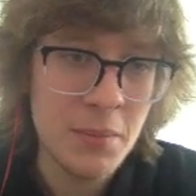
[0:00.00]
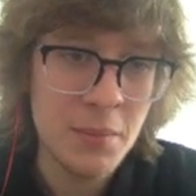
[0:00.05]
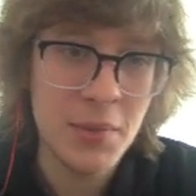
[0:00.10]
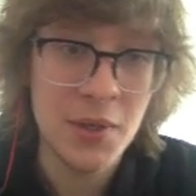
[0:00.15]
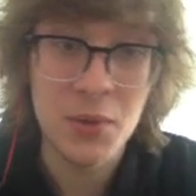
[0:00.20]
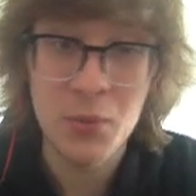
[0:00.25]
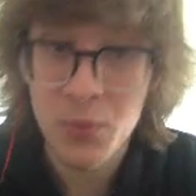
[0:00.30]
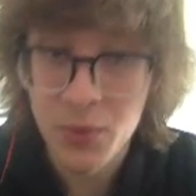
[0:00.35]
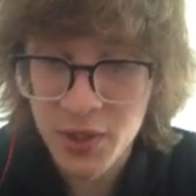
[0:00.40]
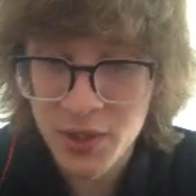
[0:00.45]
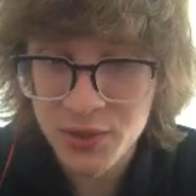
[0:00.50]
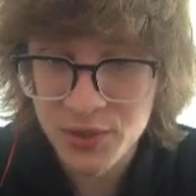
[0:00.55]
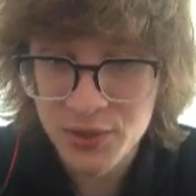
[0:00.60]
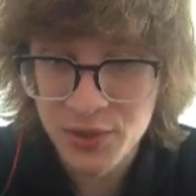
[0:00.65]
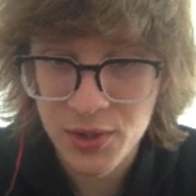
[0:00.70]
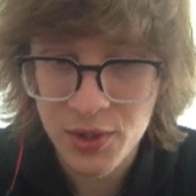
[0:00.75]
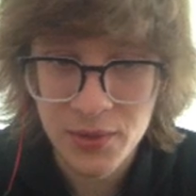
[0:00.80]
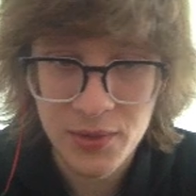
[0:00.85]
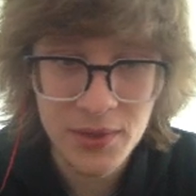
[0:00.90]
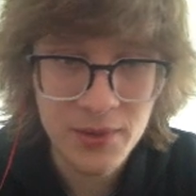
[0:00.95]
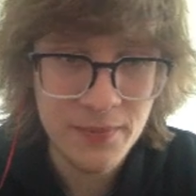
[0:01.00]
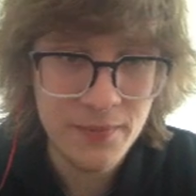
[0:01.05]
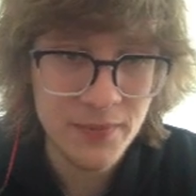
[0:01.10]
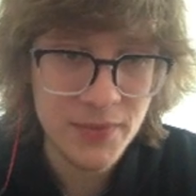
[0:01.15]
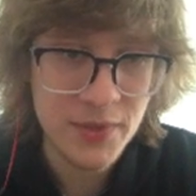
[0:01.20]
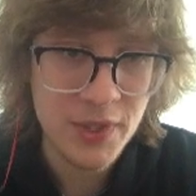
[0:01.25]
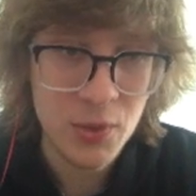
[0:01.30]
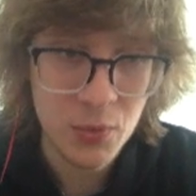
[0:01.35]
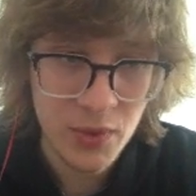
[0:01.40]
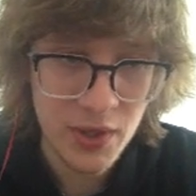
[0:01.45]
But it runs slower.
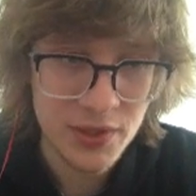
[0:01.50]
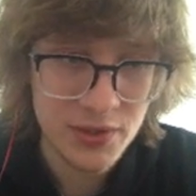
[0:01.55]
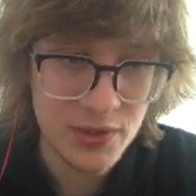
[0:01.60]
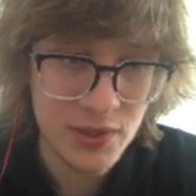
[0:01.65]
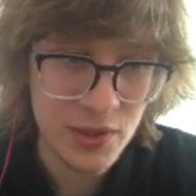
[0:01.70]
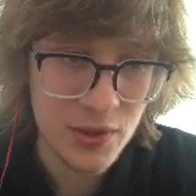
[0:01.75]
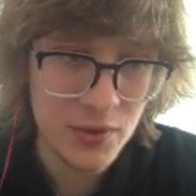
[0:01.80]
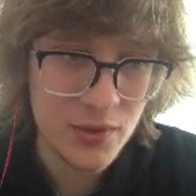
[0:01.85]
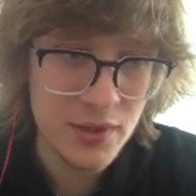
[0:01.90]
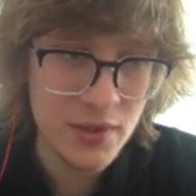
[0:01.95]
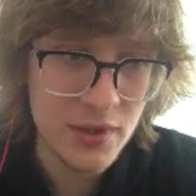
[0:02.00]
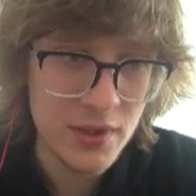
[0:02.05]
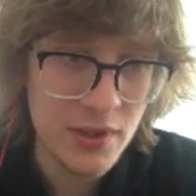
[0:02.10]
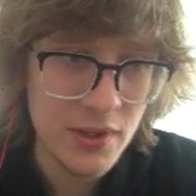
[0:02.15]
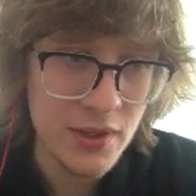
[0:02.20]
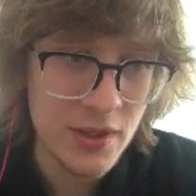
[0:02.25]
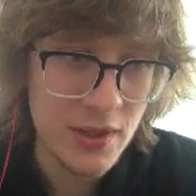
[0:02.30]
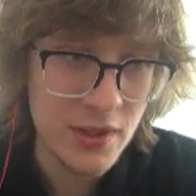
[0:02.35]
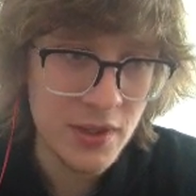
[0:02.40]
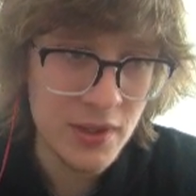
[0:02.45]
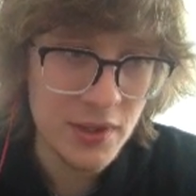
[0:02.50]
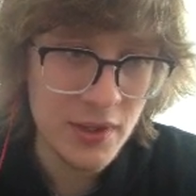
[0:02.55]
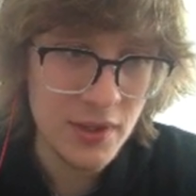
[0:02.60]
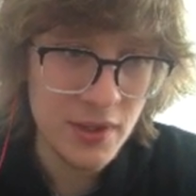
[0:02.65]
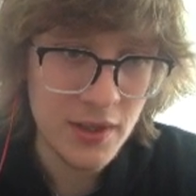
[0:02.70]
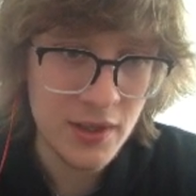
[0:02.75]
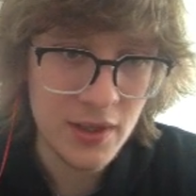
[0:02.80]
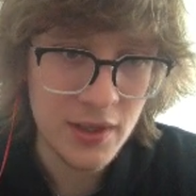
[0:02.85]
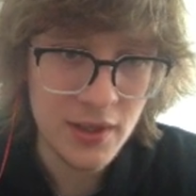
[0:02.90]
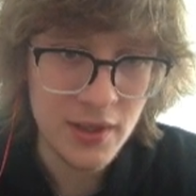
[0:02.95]
It ran slower,
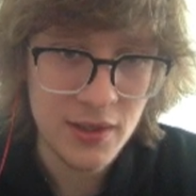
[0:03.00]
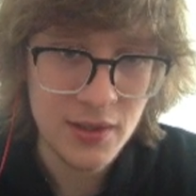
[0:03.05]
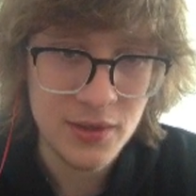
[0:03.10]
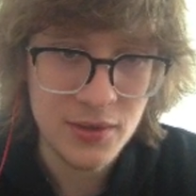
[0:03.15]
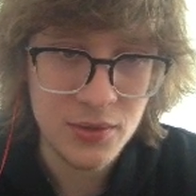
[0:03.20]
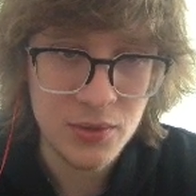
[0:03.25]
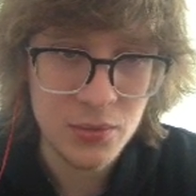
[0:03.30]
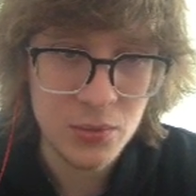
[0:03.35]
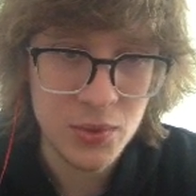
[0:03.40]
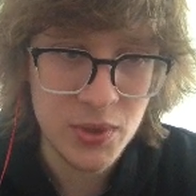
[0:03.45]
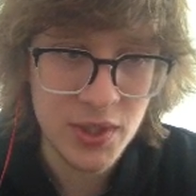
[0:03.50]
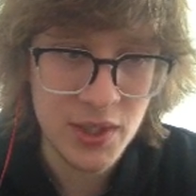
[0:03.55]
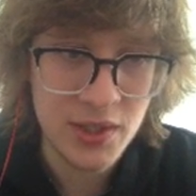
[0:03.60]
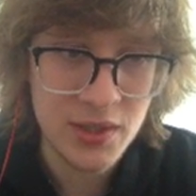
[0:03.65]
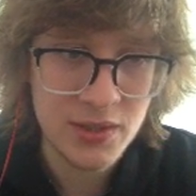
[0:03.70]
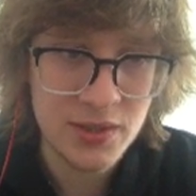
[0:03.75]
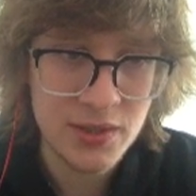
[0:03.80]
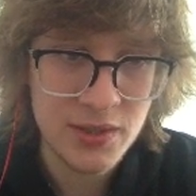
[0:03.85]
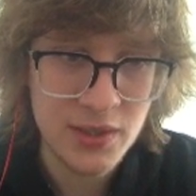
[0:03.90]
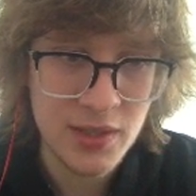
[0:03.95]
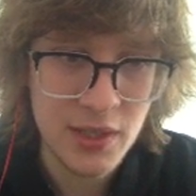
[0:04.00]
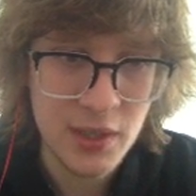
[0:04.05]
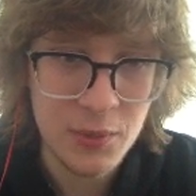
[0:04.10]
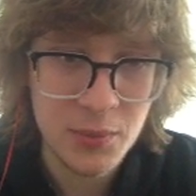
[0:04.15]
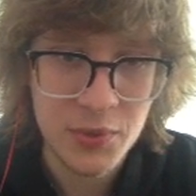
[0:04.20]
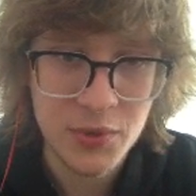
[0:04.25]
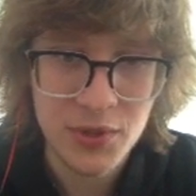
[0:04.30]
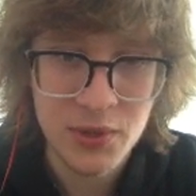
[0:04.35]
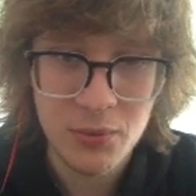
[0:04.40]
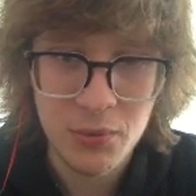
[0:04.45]
and we get the
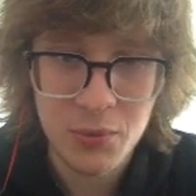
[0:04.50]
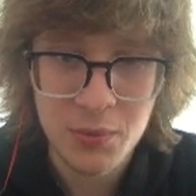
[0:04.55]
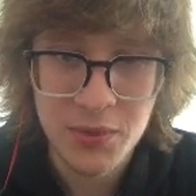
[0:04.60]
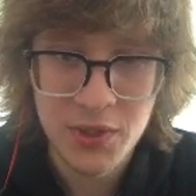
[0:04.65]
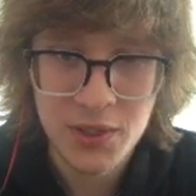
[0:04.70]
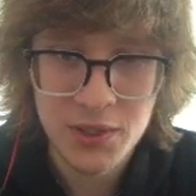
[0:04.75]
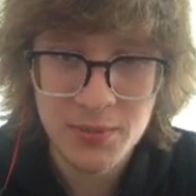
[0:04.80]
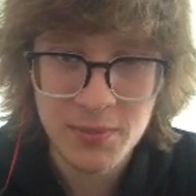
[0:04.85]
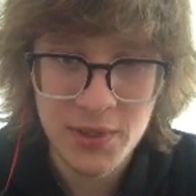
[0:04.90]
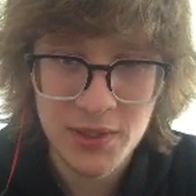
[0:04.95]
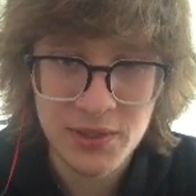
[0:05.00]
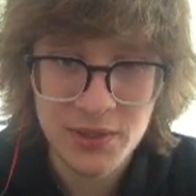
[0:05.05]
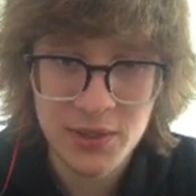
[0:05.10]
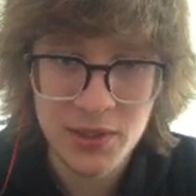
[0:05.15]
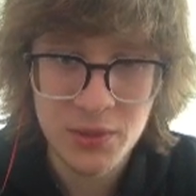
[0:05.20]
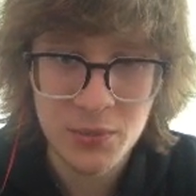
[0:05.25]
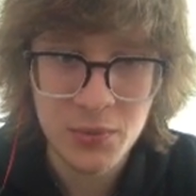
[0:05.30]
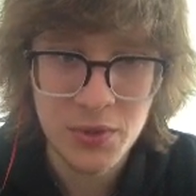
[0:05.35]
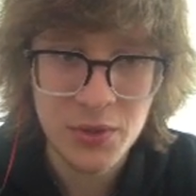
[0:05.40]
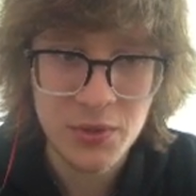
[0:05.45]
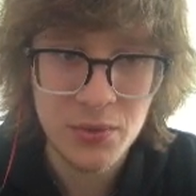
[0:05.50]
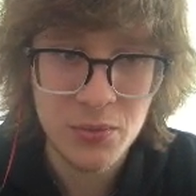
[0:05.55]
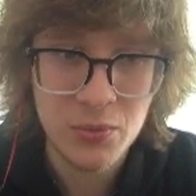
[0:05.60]
output that we'd be expecting when